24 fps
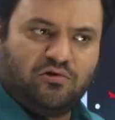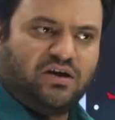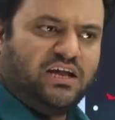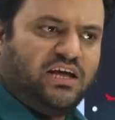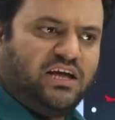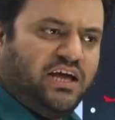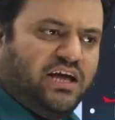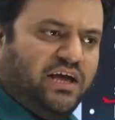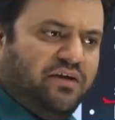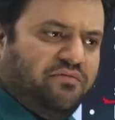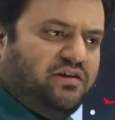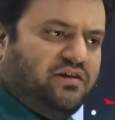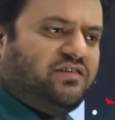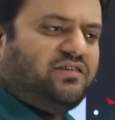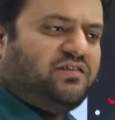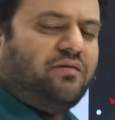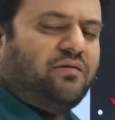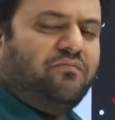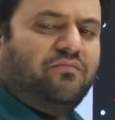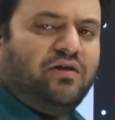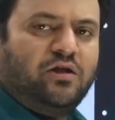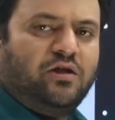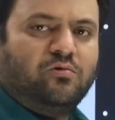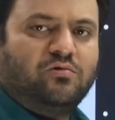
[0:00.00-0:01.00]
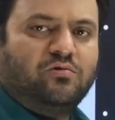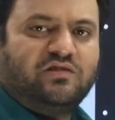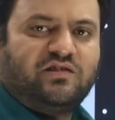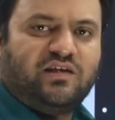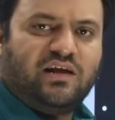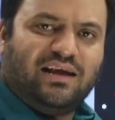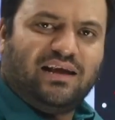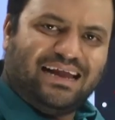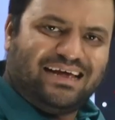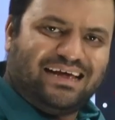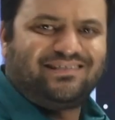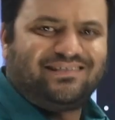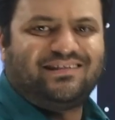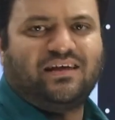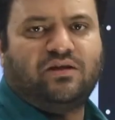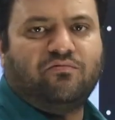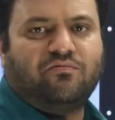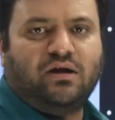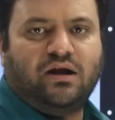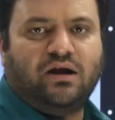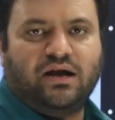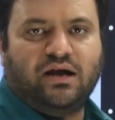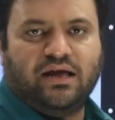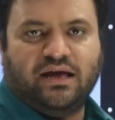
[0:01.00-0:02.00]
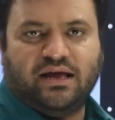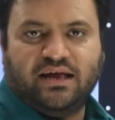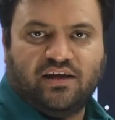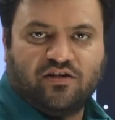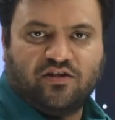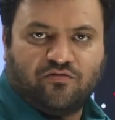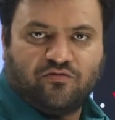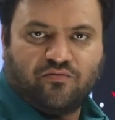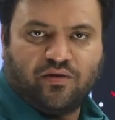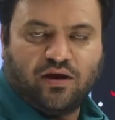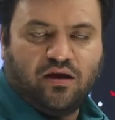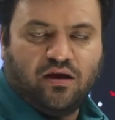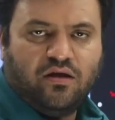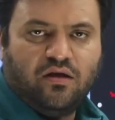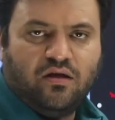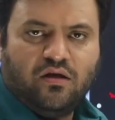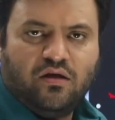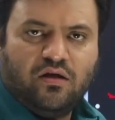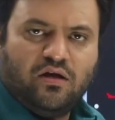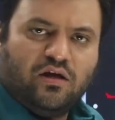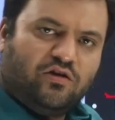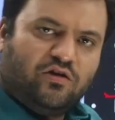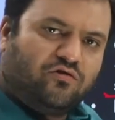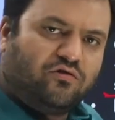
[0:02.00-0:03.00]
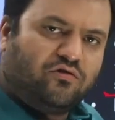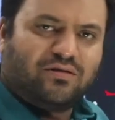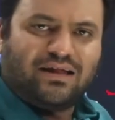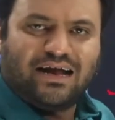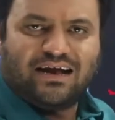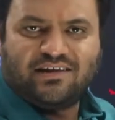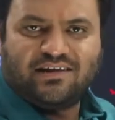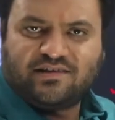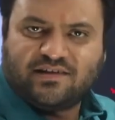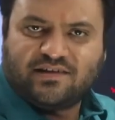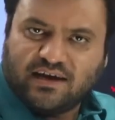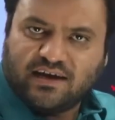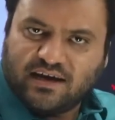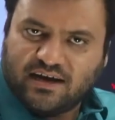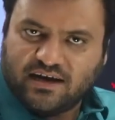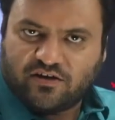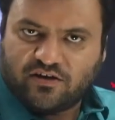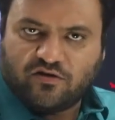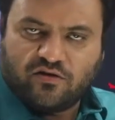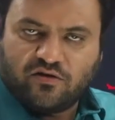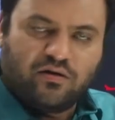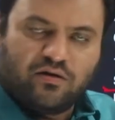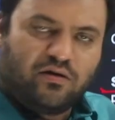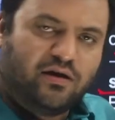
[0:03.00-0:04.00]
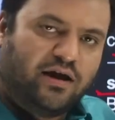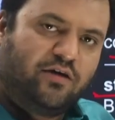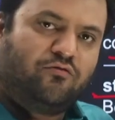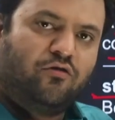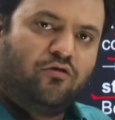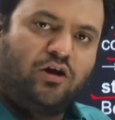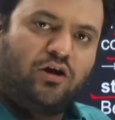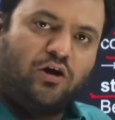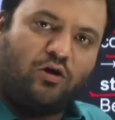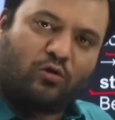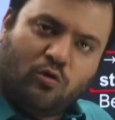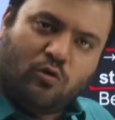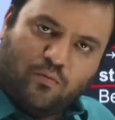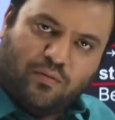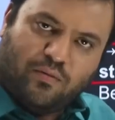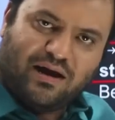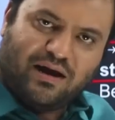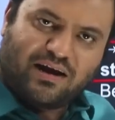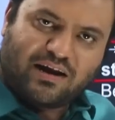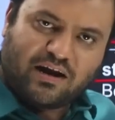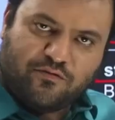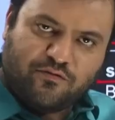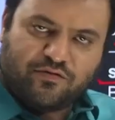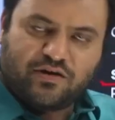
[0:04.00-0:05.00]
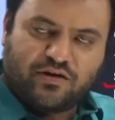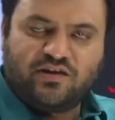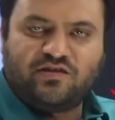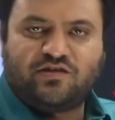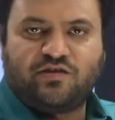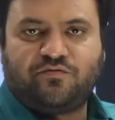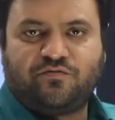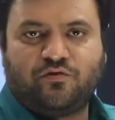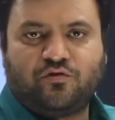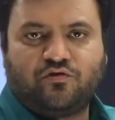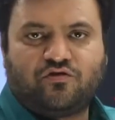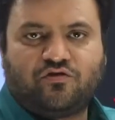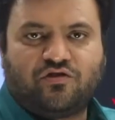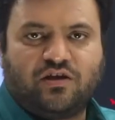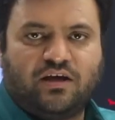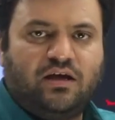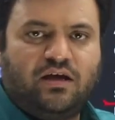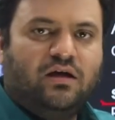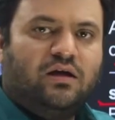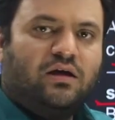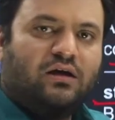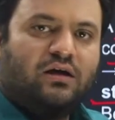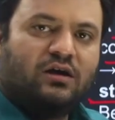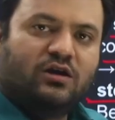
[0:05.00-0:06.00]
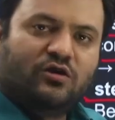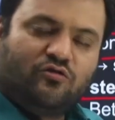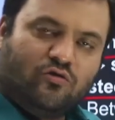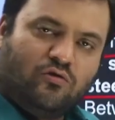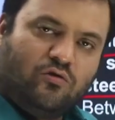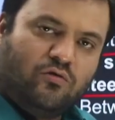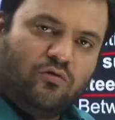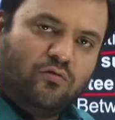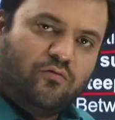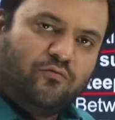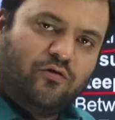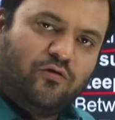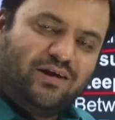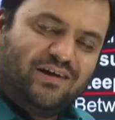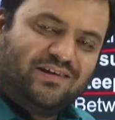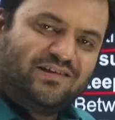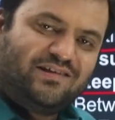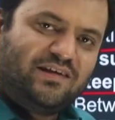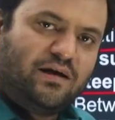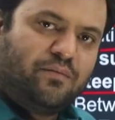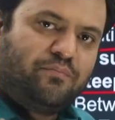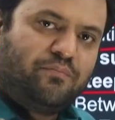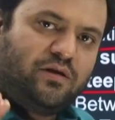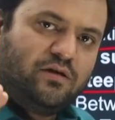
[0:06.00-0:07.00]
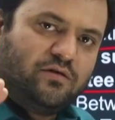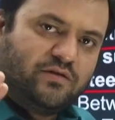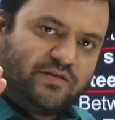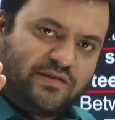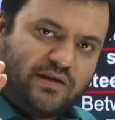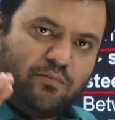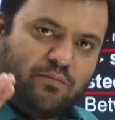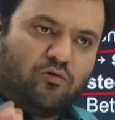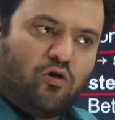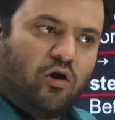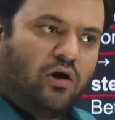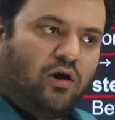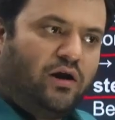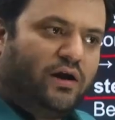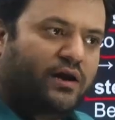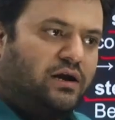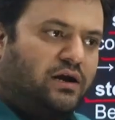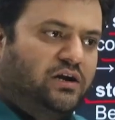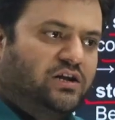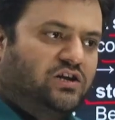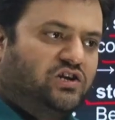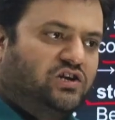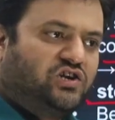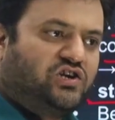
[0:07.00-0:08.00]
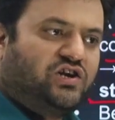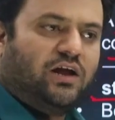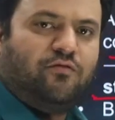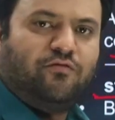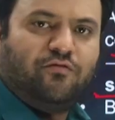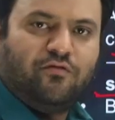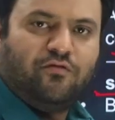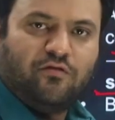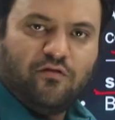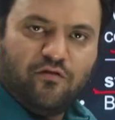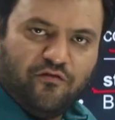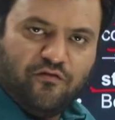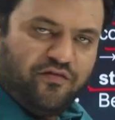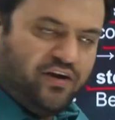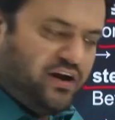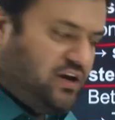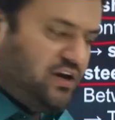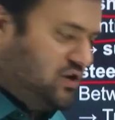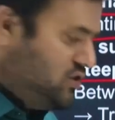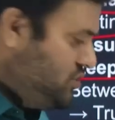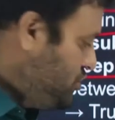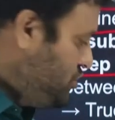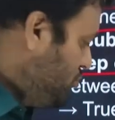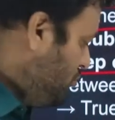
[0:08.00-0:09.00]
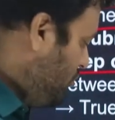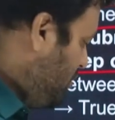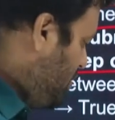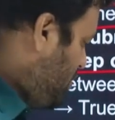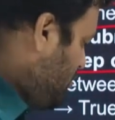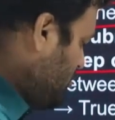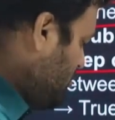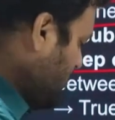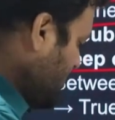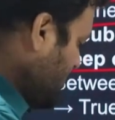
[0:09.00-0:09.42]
even somewhere you will see less than 1 degree as well. So that is correct. Like for a global reference, if you see, so for example, some continental shelf will show you